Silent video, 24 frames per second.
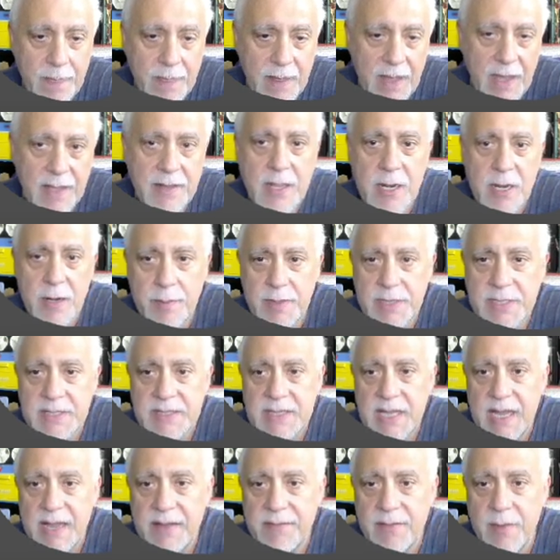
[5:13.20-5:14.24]
and then I'm going to
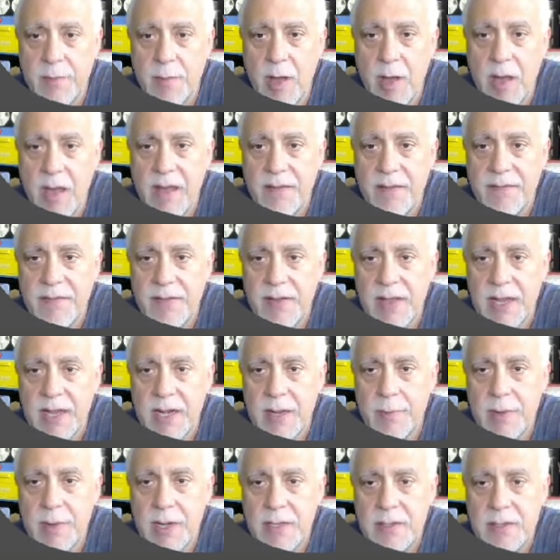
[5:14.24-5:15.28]
save them off, and
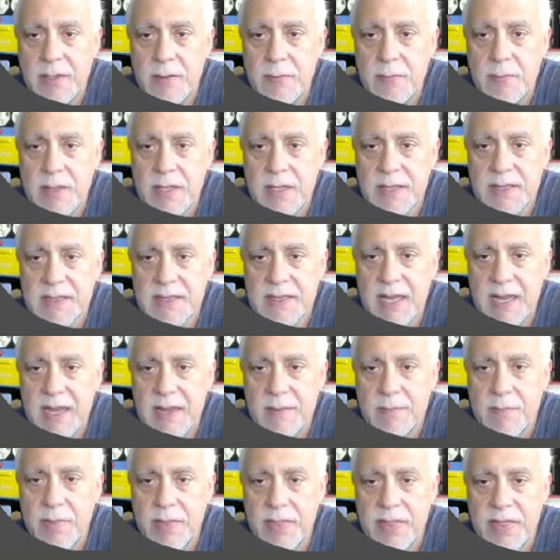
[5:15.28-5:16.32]
I'm going to do the
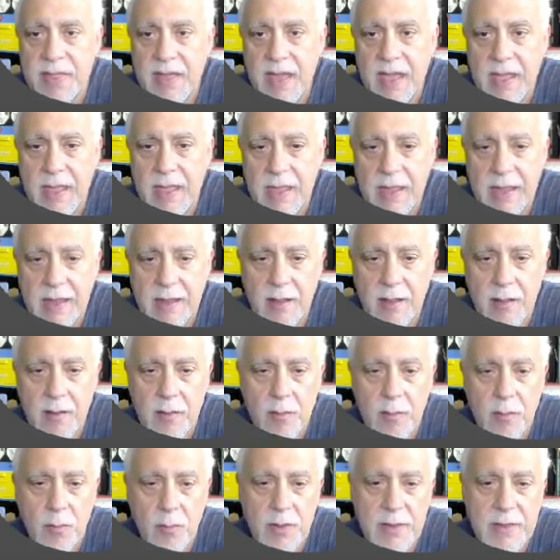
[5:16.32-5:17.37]
same thing
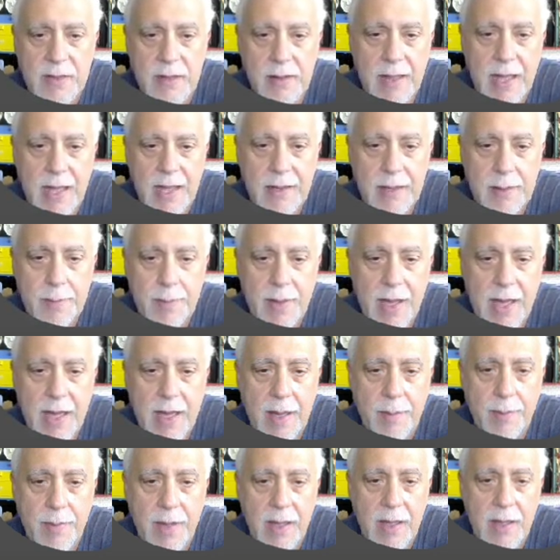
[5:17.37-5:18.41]
with the
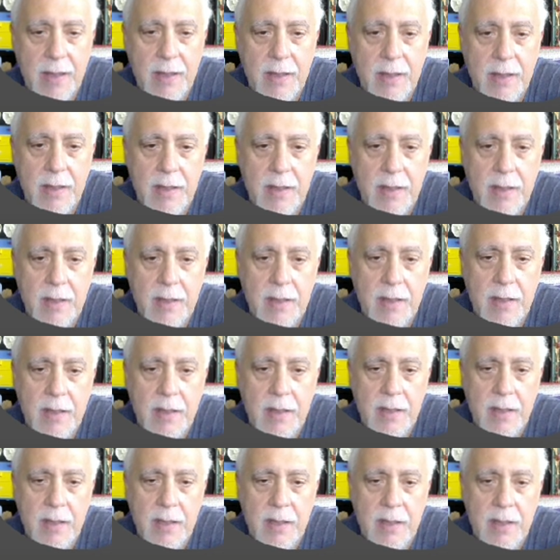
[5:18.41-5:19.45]
lollipop.
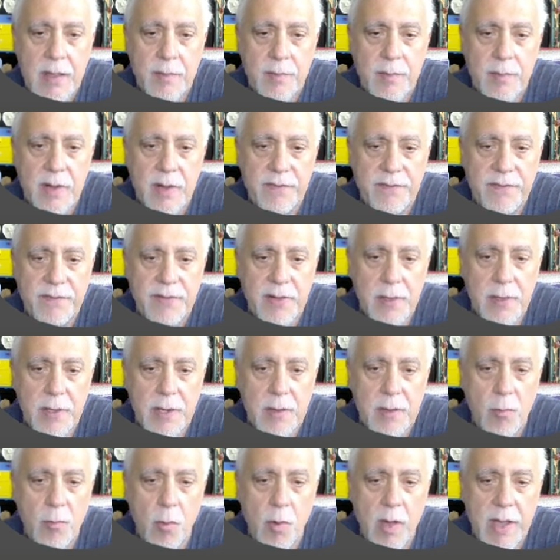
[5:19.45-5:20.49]
I'm going to fill it
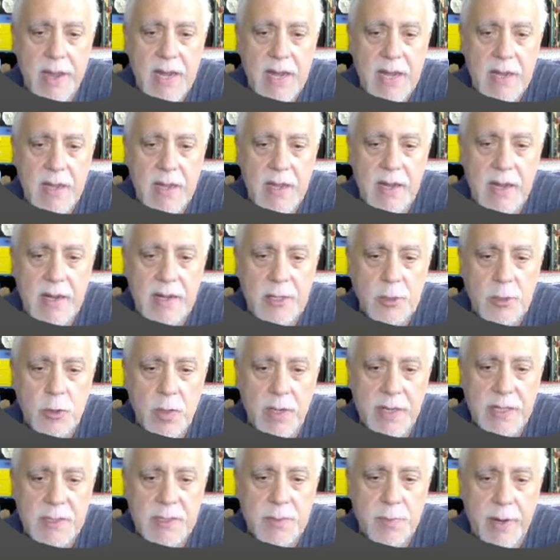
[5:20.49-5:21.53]
in white, any
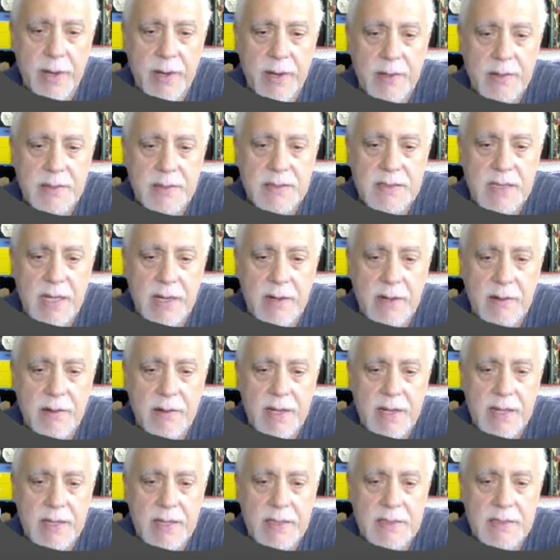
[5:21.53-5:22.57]
transparent
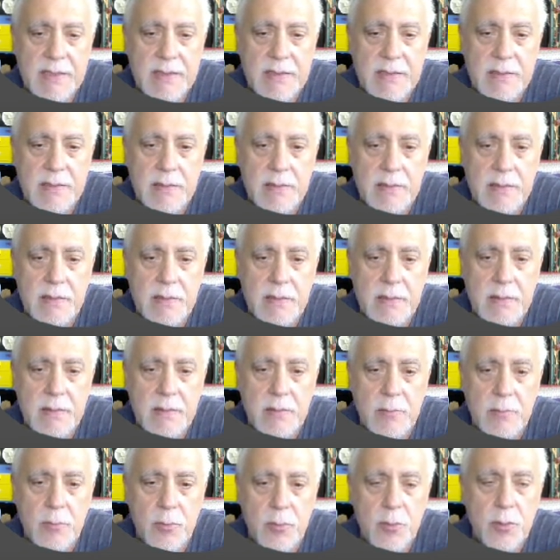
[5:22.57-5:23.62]
areas.
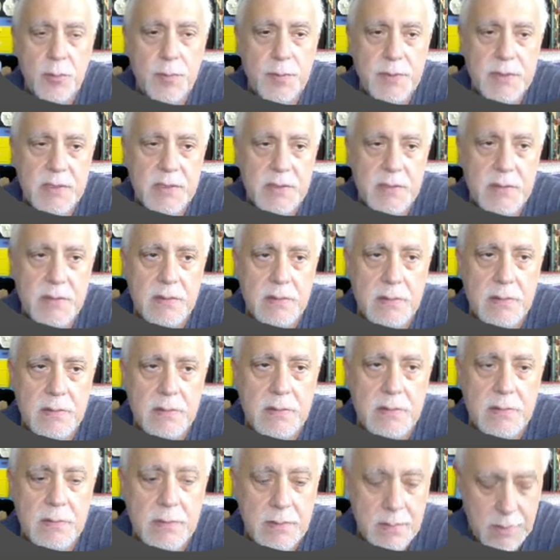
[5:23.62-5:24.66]
Oops.
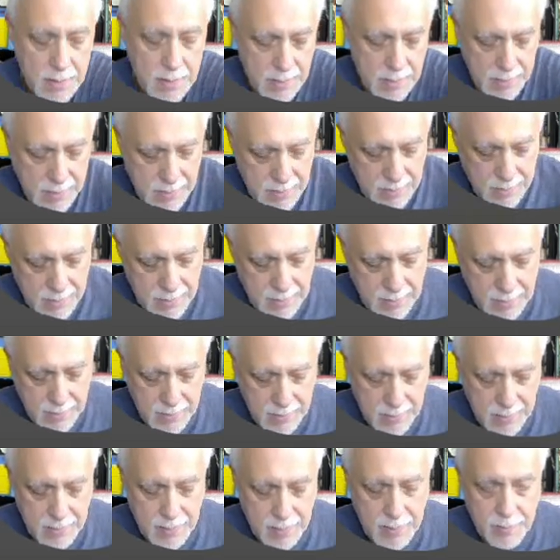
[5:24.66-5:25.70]
Let
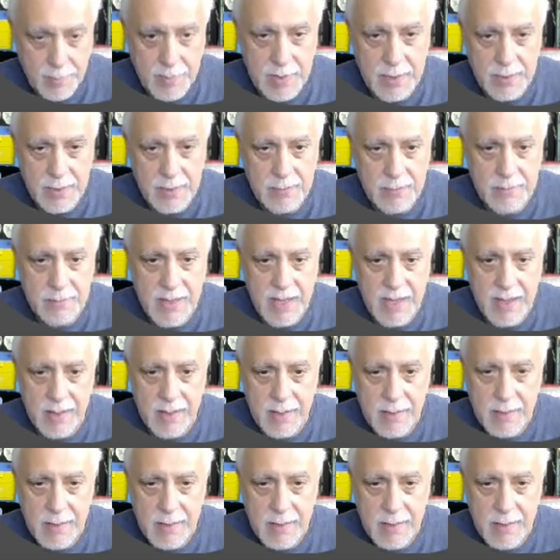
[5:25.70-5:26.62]
me undo that.